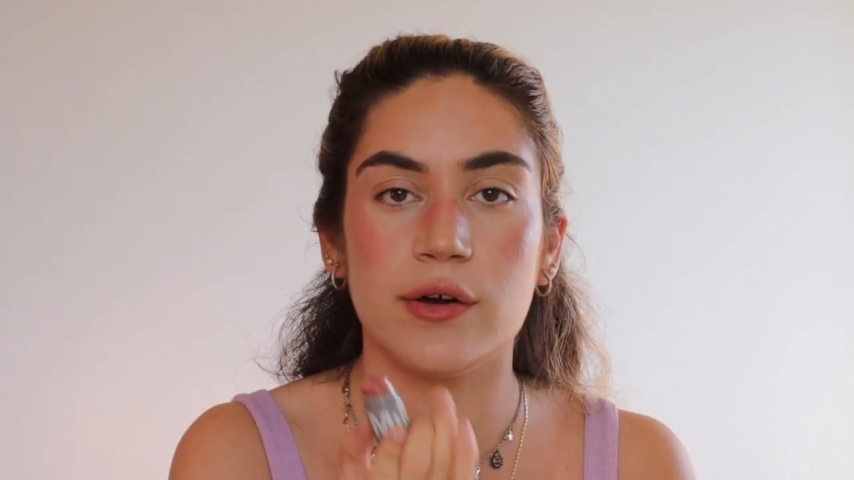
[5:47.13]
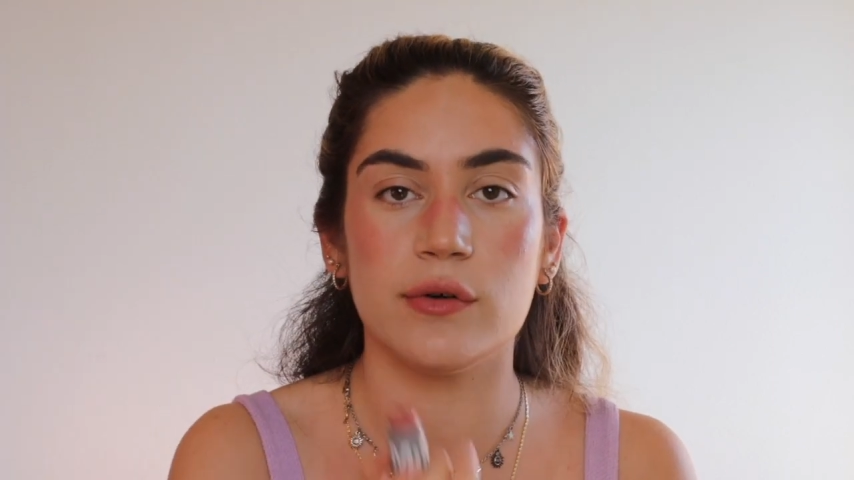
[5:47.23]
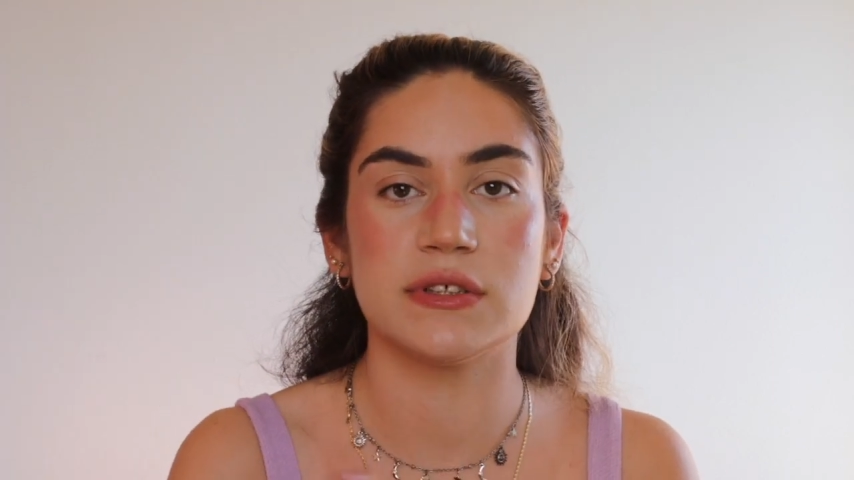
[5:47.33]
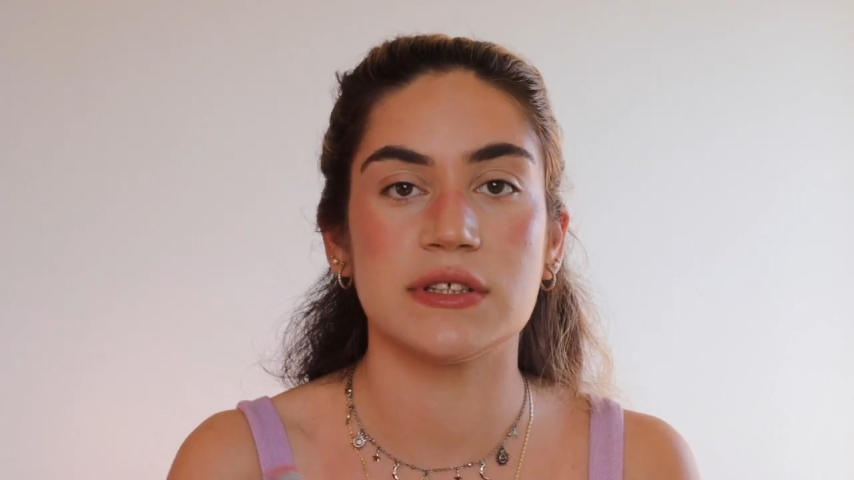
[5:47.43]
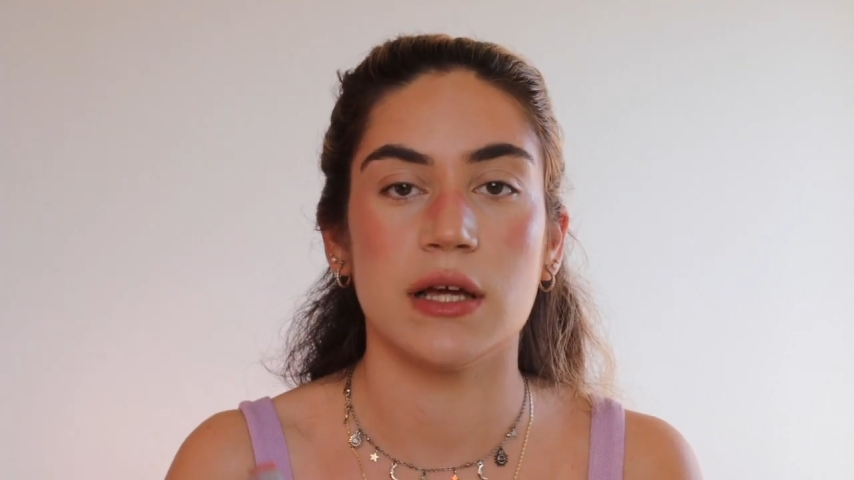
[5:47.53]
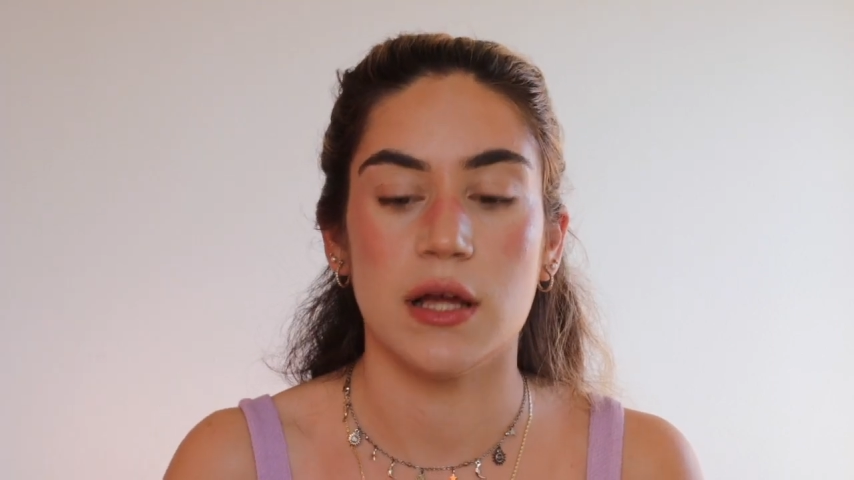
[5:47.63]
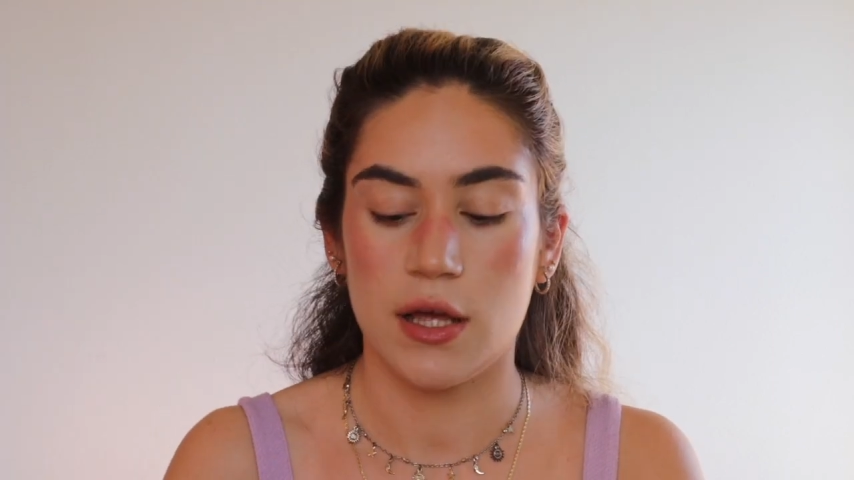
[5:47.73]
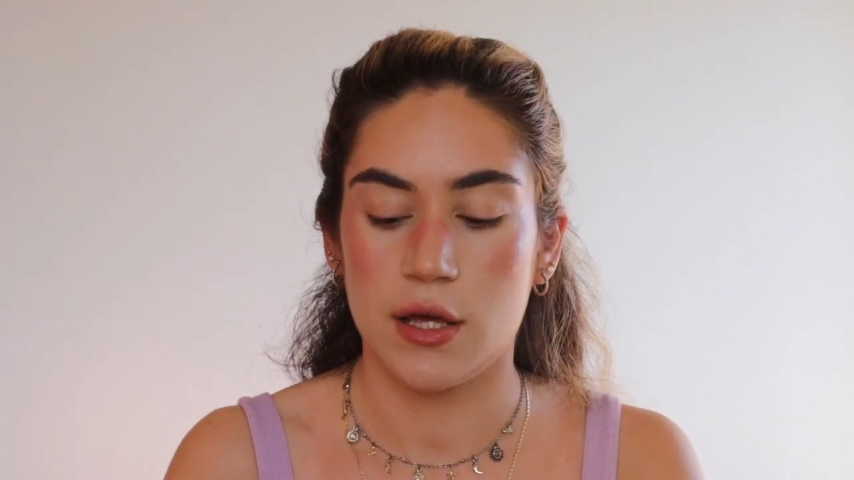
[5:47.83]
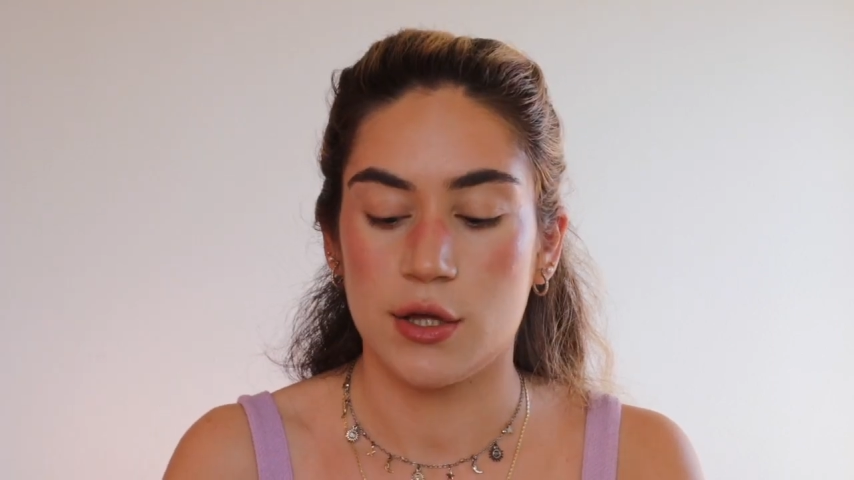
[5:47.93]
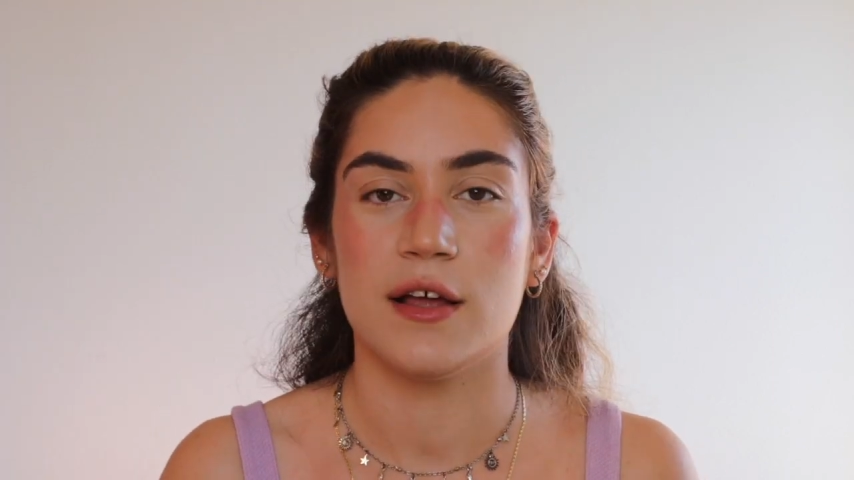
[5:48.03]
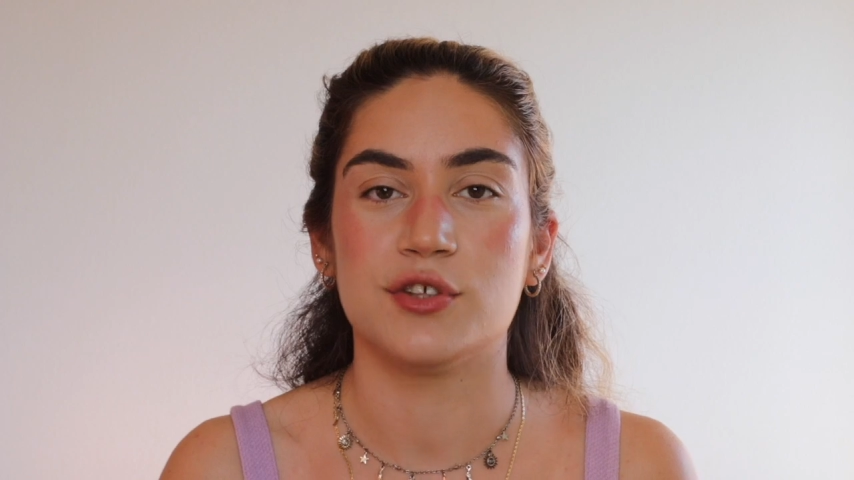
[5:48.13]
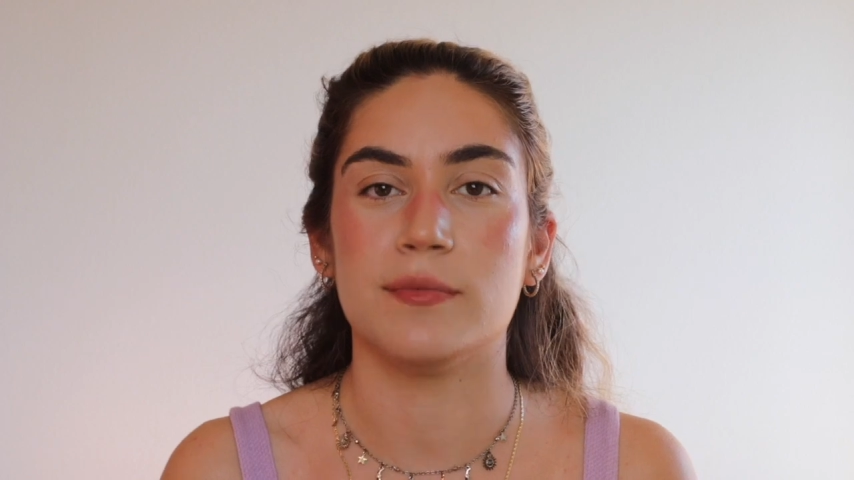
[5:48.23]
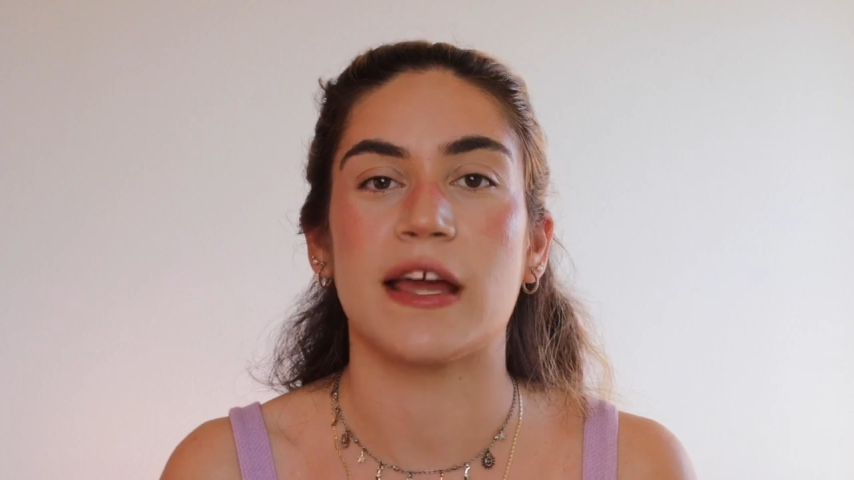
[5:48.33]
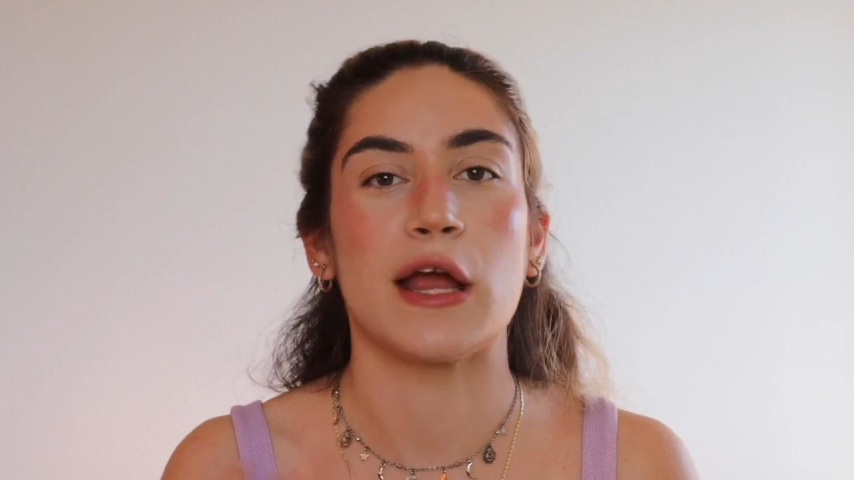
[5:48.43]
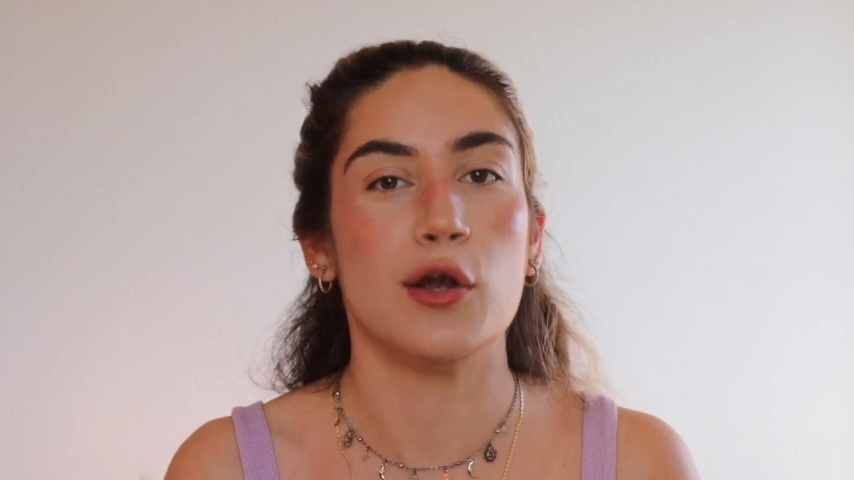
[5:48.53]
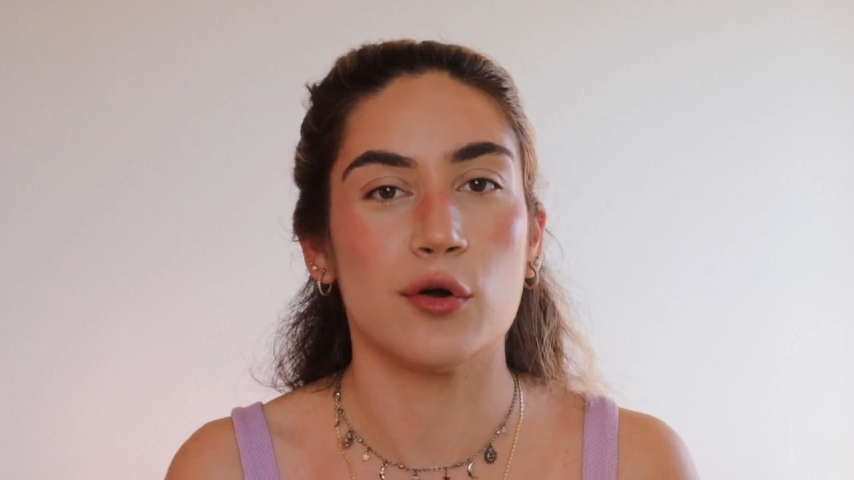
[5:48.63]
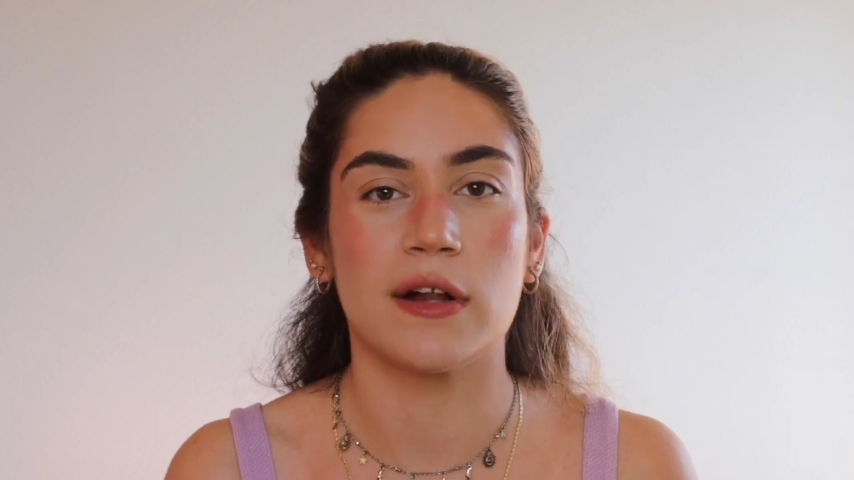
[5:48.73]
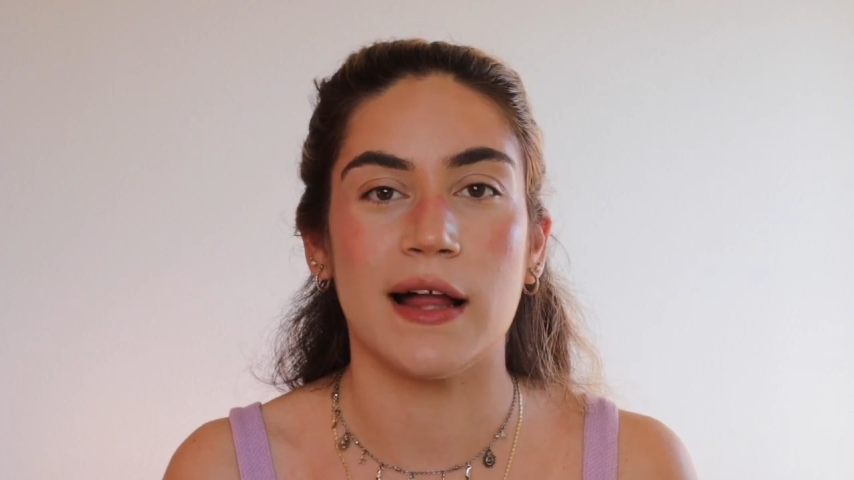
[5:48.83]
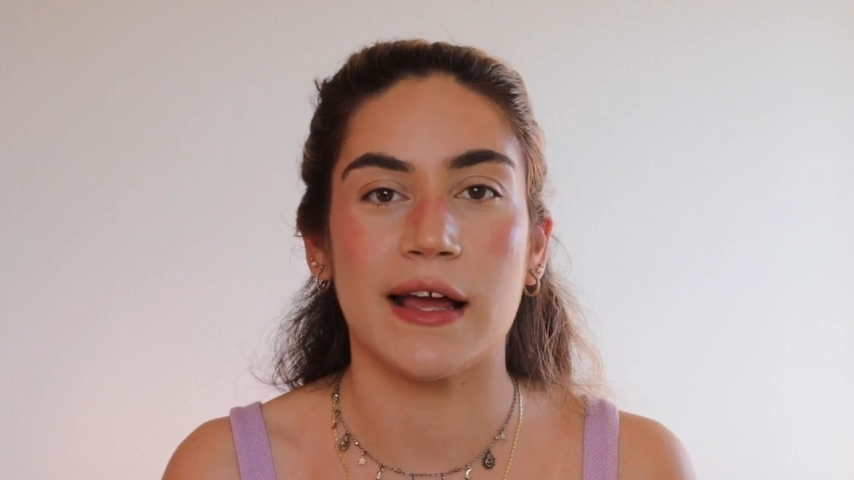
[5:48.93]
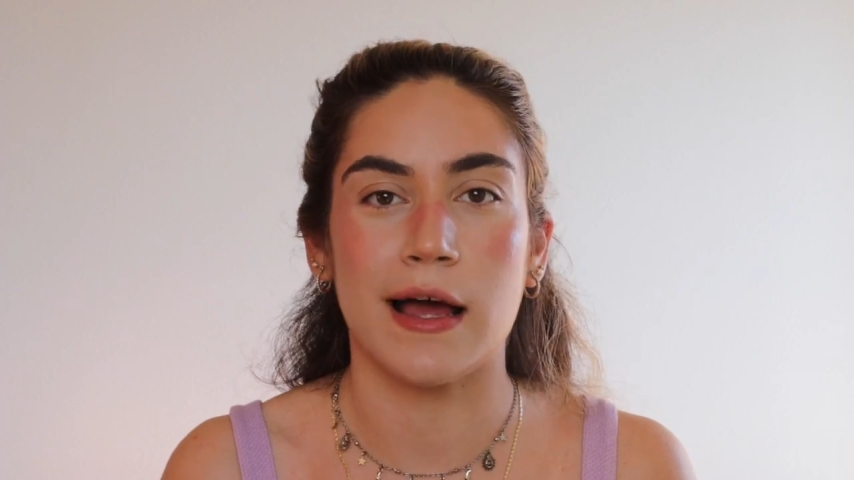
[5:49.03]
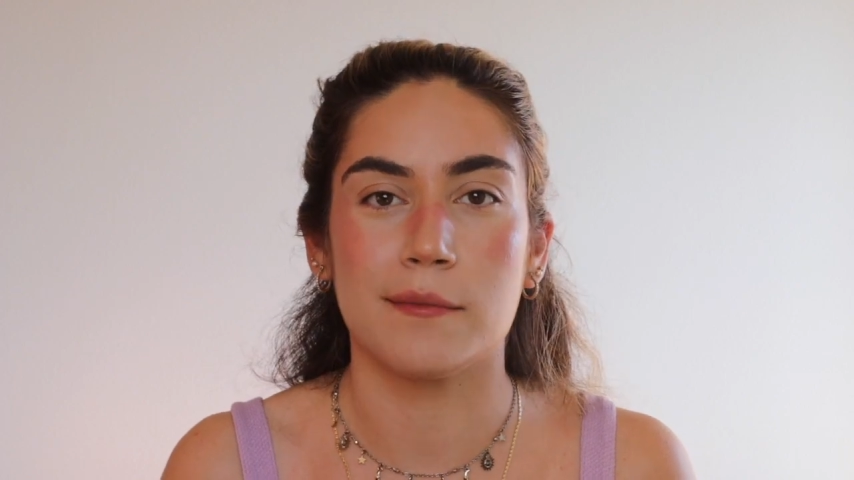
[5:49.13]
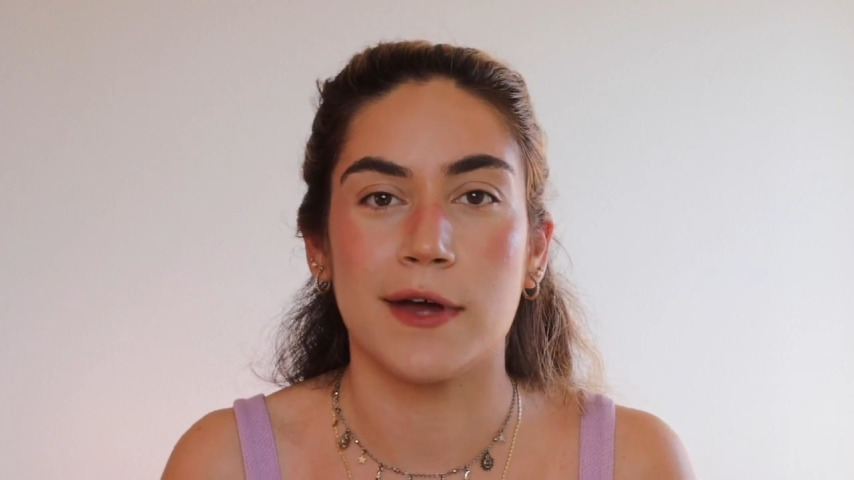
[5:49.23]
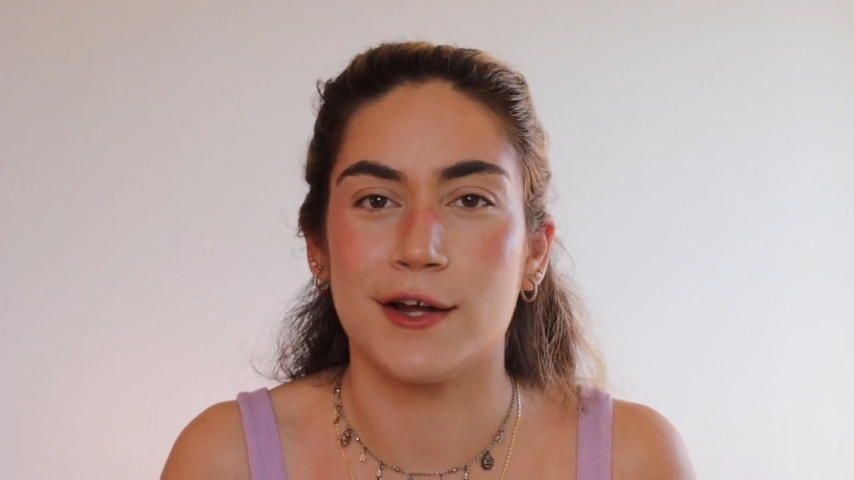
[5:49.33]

nose to make it look like I'm kind